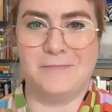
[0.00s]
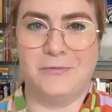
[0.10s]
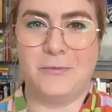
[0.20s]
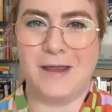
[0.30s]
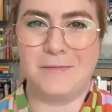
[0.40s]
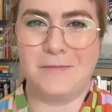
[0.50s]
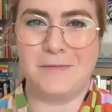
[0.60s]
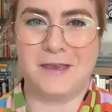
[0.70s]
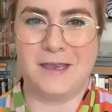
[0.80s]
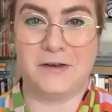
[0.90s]
The way I'm
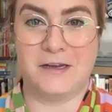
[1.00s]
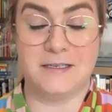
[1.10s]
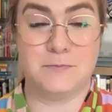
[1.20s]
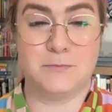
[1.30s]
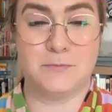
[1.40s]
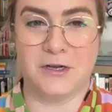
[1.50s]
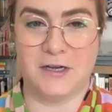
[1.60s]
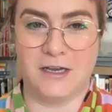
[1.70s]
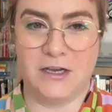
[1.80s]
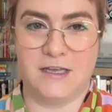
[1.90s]
thinking about it is
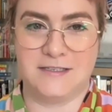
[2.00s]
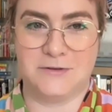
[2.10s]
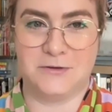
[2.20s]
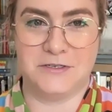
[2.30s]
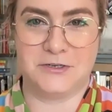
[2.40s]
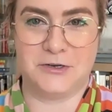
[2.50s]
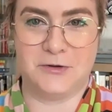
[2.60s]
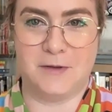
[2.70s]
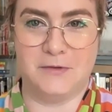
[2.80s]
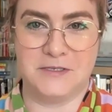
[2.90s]
pretty good. That's sort of the
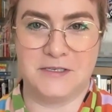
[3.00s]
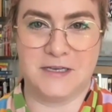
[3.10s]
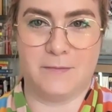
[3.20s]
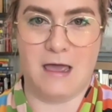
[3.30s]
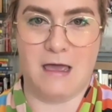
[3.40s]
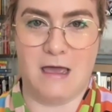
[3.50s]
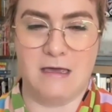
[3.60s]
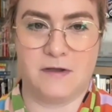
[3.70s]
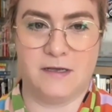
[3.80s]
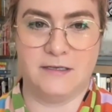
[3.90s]
term I'm using in my
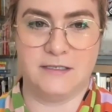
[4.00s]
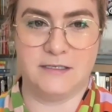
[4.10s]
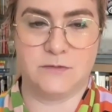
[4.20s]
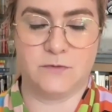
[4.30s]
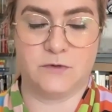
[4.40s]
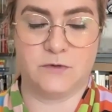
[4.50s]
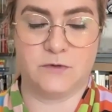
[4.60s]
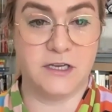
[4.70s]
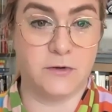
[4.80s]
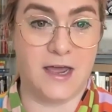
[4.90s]
head because we're
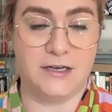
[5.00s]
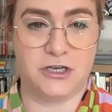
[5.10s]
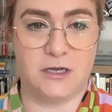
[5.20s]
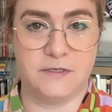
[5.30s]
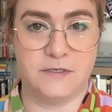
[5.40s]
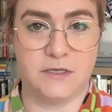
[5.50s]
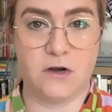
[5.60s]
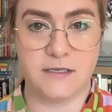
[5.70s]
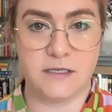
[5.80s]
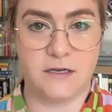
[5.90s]
continuing to add jobs
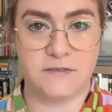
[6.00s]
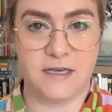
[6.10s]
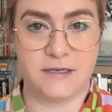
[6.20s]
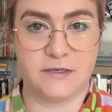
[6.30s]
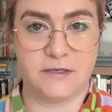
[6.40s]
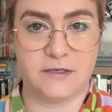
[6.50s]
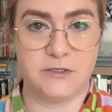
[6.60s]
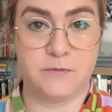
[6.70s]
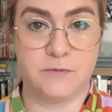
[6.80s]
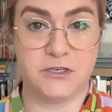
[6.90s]
across a lot of
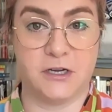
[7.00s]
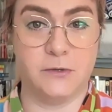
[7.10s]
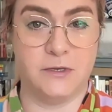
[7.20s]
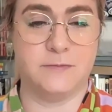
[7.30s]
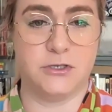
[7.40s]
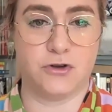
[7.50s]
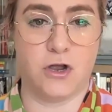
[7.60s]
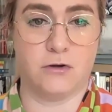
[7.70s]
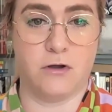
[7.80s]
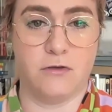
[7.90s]
sectors, particularly some
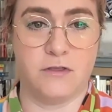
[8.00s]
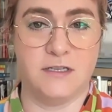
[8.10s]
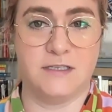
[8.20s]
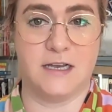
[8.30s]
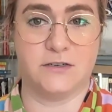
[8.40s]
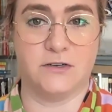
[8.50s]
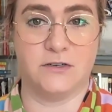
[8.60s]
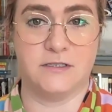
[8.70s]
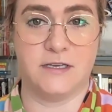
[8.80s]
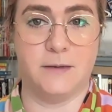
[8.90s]
strong growth in
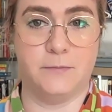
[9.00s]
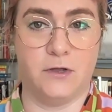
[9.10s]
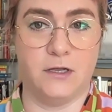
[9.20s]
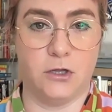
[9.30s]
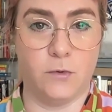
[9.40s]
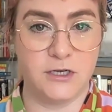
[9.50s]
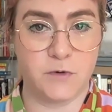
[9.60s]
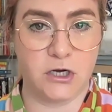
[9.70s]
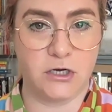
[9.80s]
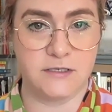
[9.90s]
sectors that employ low-wage
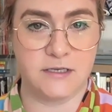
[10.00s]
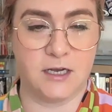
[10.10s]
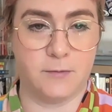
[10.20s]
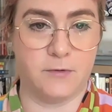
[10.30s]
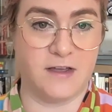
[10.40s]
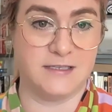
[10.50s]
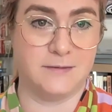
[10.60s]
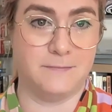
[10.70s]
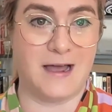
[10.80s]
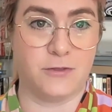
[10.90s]
workers and can provide
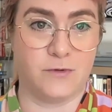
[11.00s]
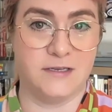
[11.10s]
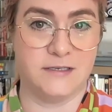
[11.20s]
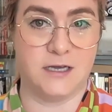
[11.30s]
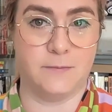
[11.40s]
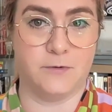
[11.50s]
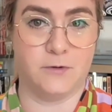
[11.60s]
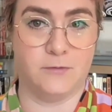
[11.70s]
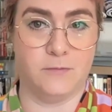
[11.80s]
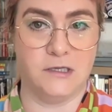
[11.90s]
some pathways to
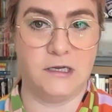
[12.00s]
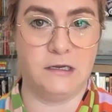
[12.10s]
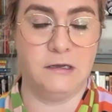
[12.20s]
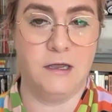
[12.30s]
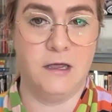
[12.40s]
upward mobility.